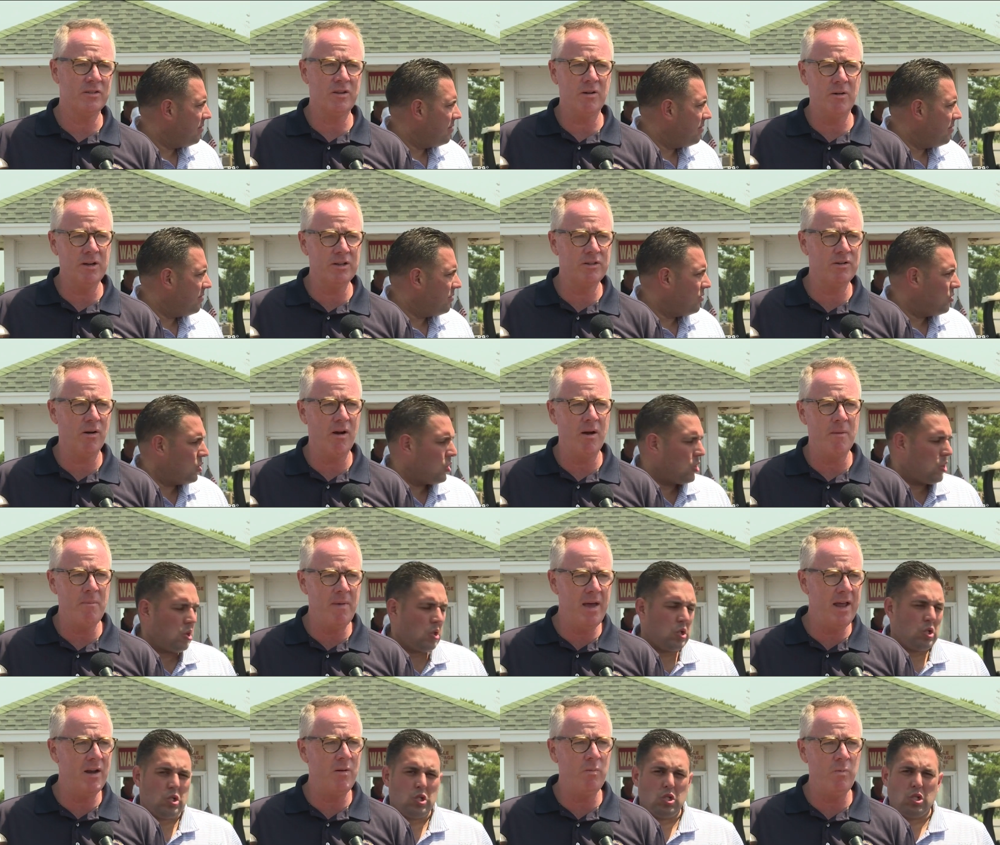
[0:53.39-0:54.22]
Speaker 1: It's going to our
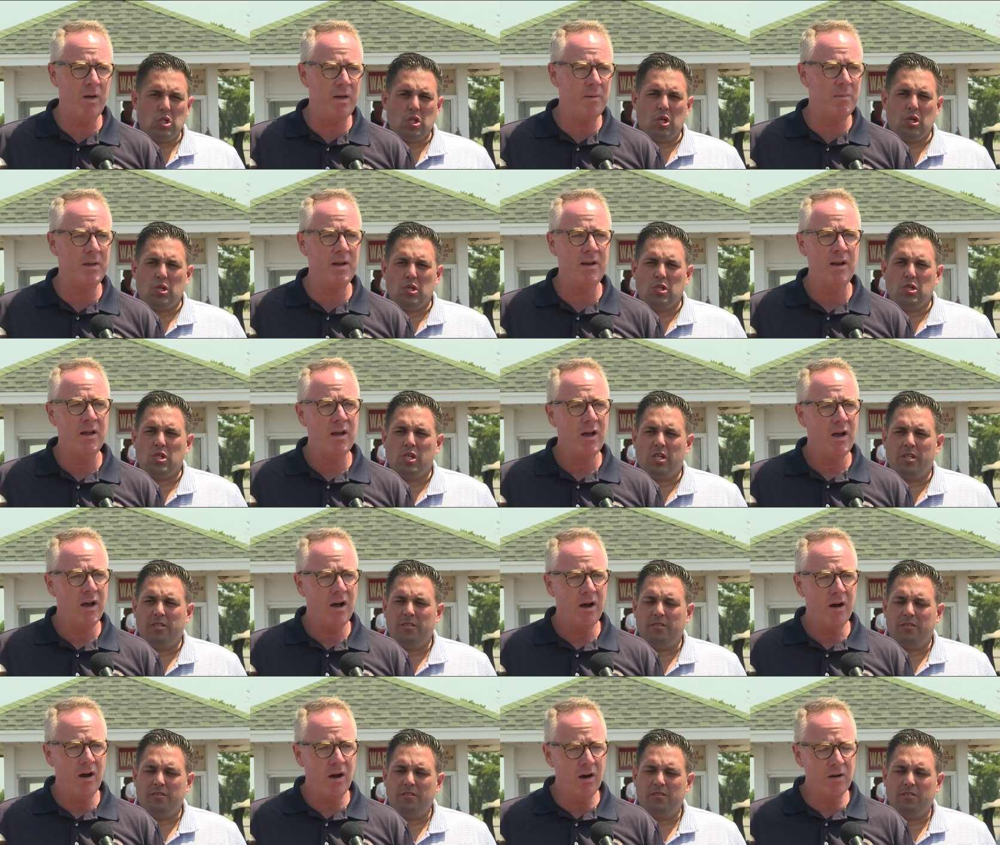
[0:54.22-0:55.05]
men and women
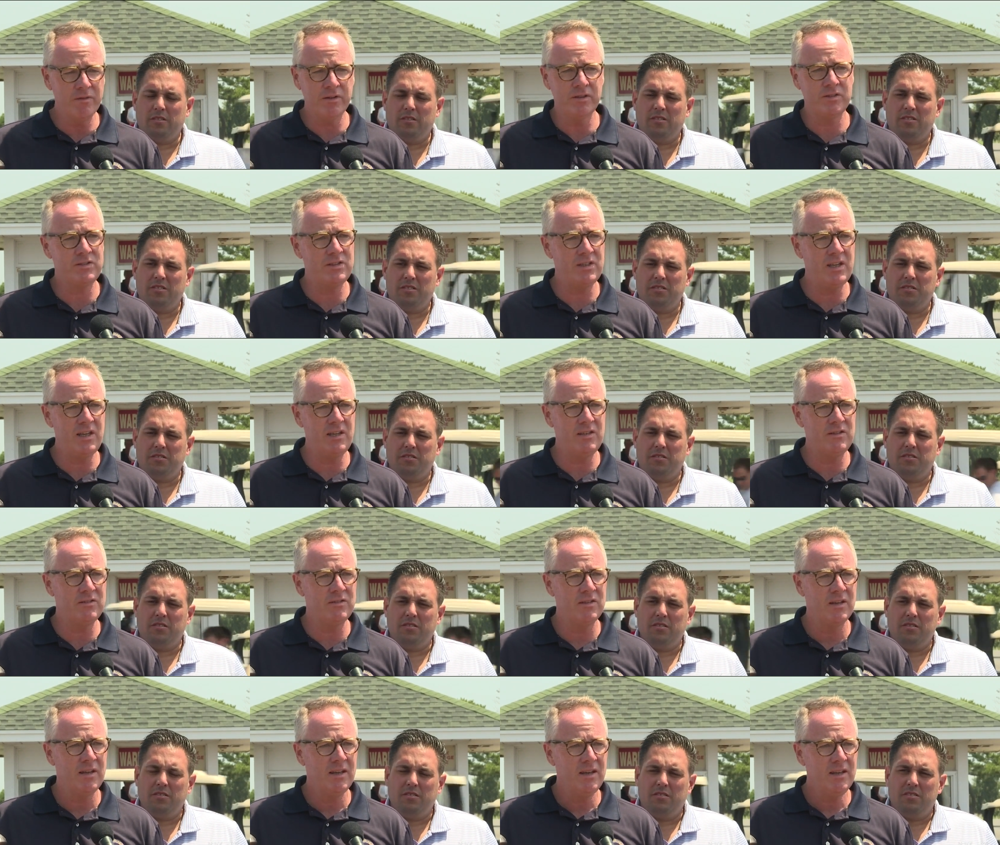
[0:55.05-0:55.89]

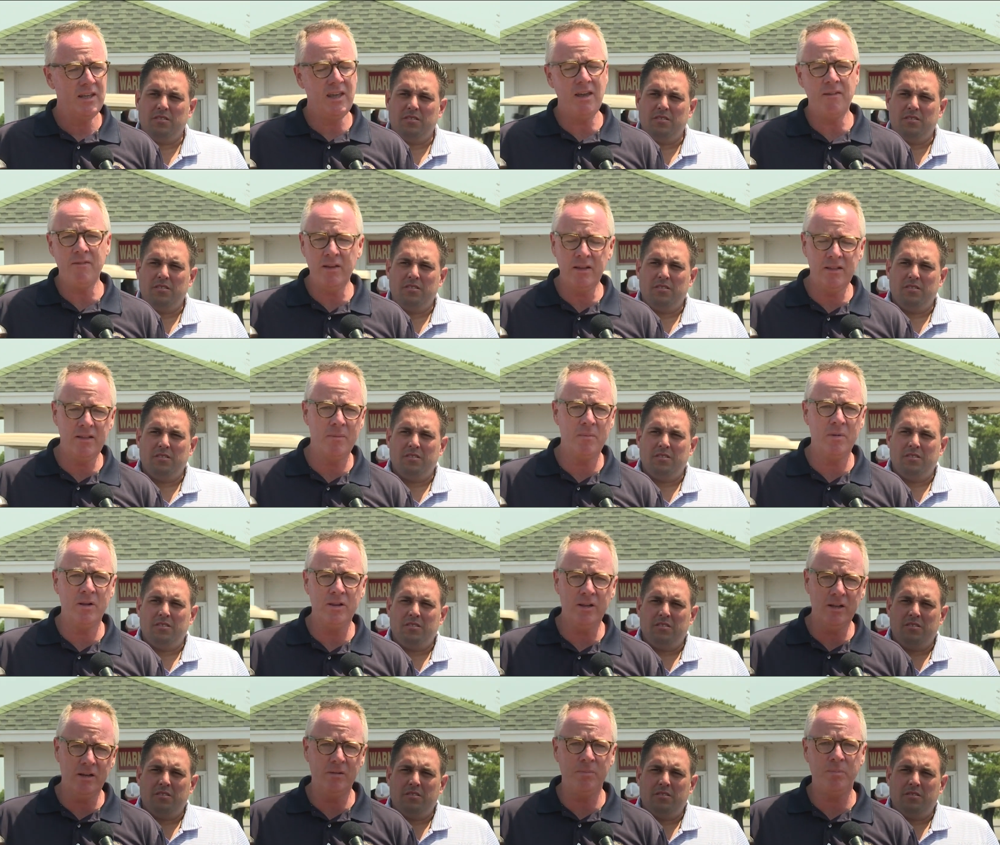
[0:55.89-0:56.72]
overseas, giving them
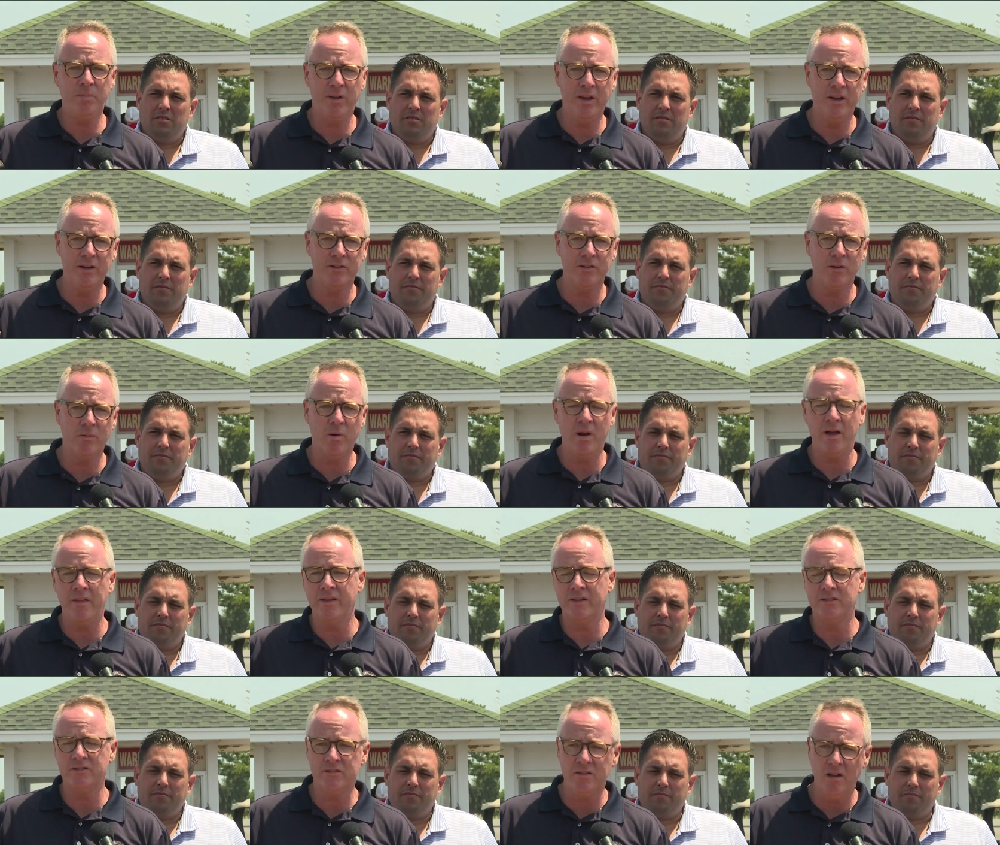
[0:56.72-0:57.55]
a little pleasure while
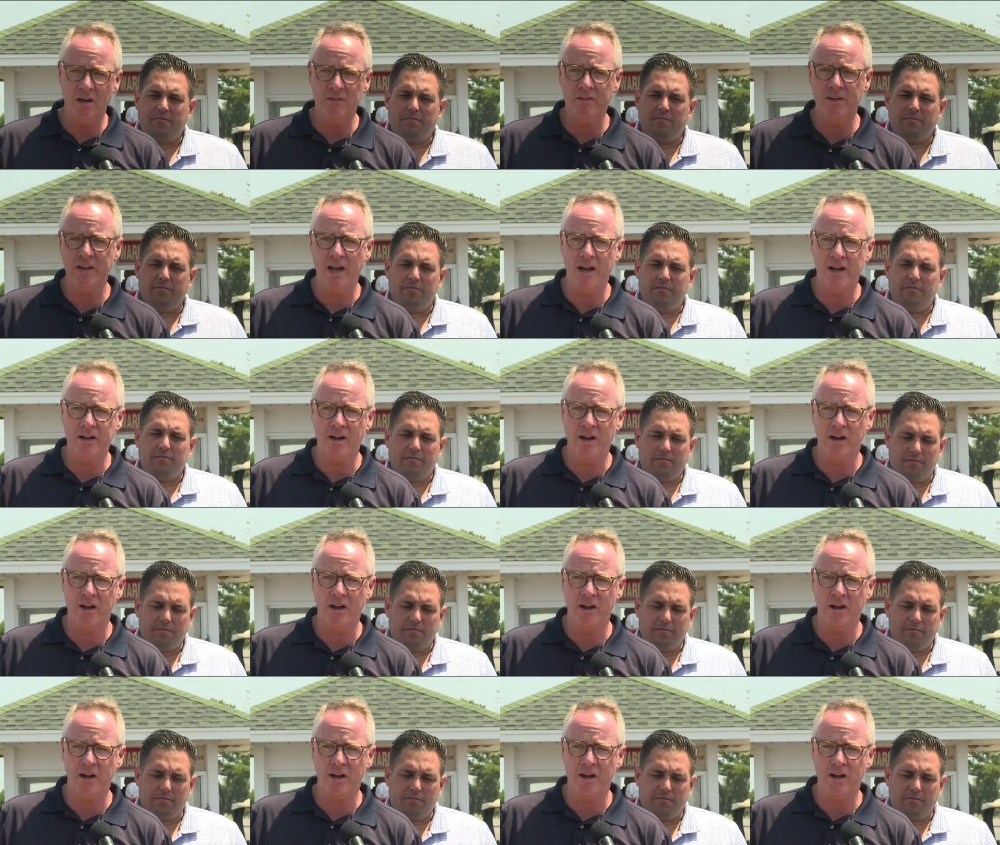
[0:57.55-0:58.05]
they're serving our